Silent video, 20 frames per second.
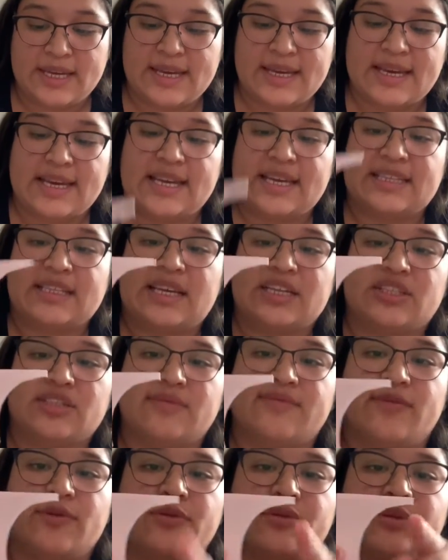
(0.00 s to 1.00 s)
is I just
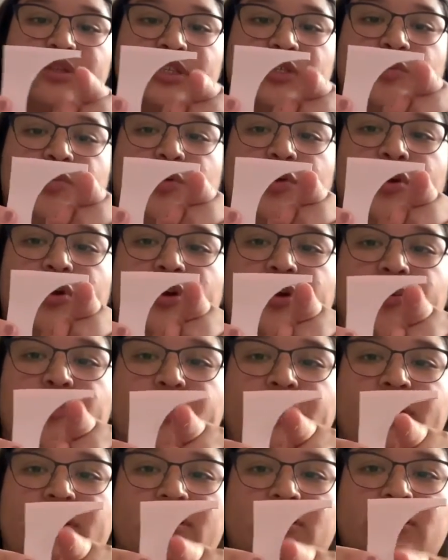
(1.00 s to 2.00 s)
folded this part,
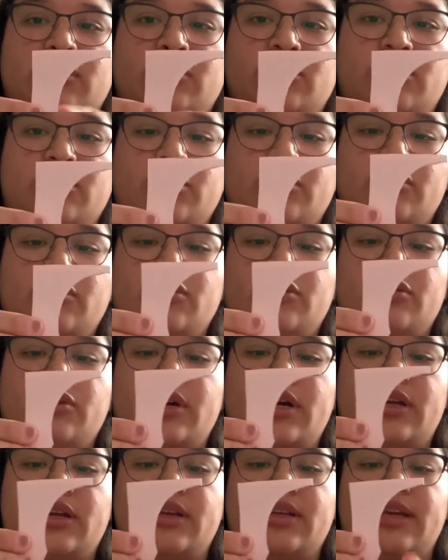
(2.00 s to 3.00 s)
made a circle,
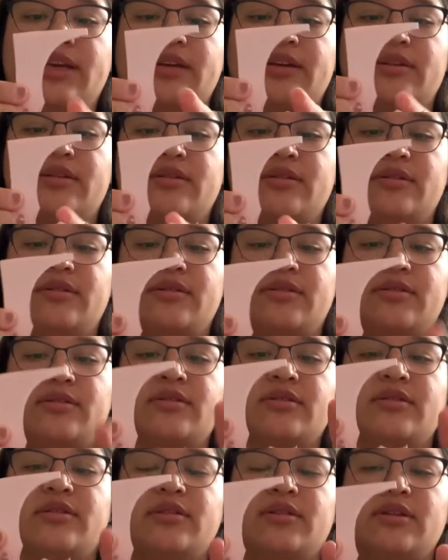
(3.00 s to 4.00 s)
kind of like,
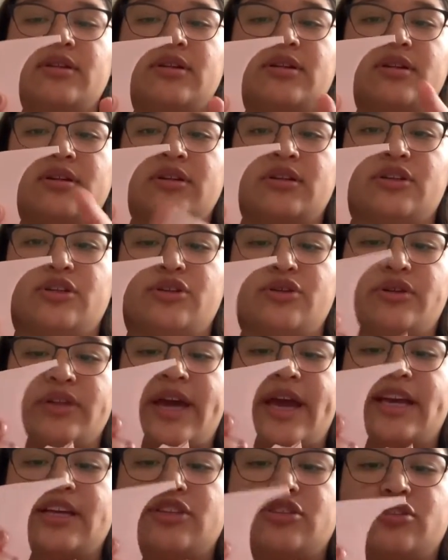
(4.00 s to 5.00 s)
you know, the
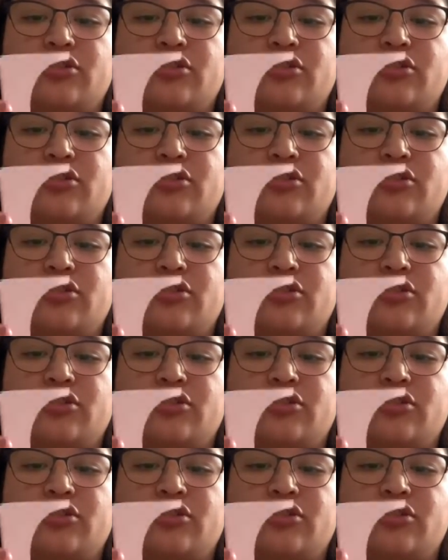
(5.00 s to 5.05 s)
ice